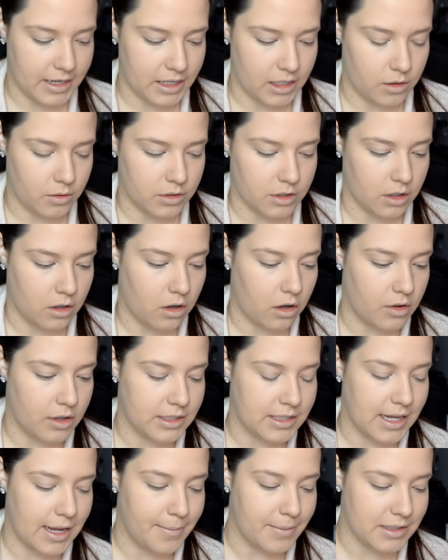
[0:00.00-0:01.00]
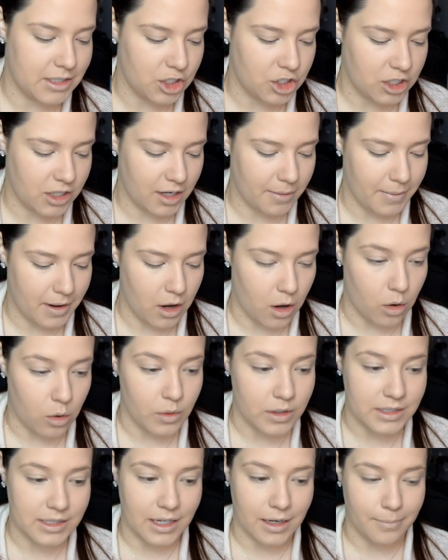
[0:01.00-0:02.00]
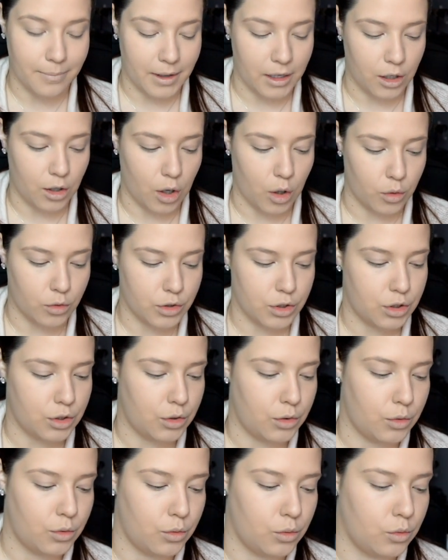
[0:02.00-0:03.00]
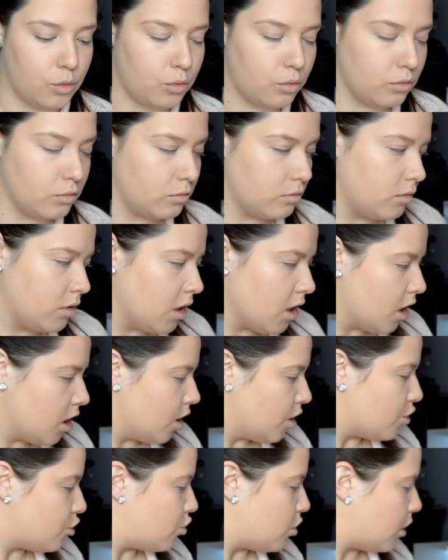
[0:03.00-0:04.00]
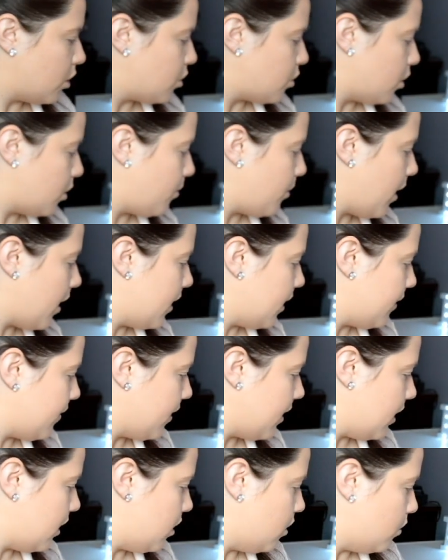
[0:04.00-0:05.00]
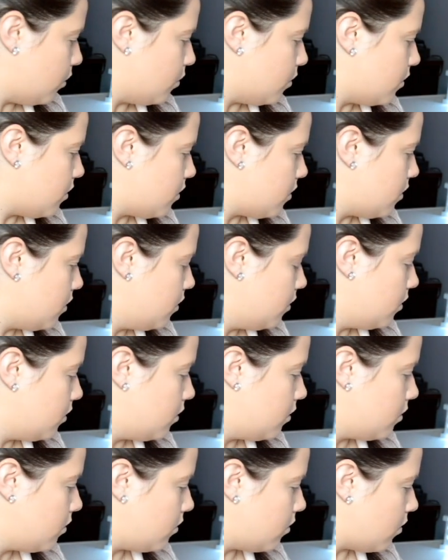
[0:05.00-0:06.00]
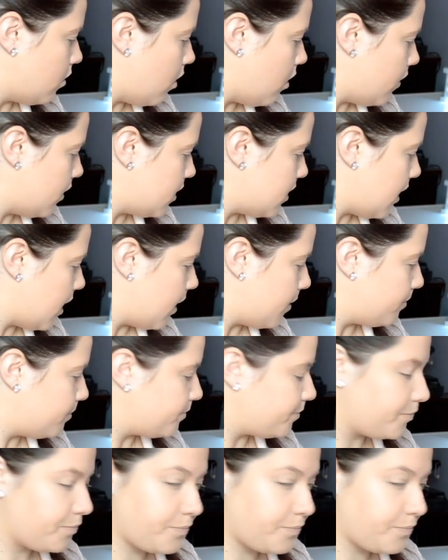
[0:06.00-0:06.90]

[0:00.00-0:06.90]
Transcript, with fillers: I use it all the time. It's just like my always like my go-to drugstore product that I use all the time.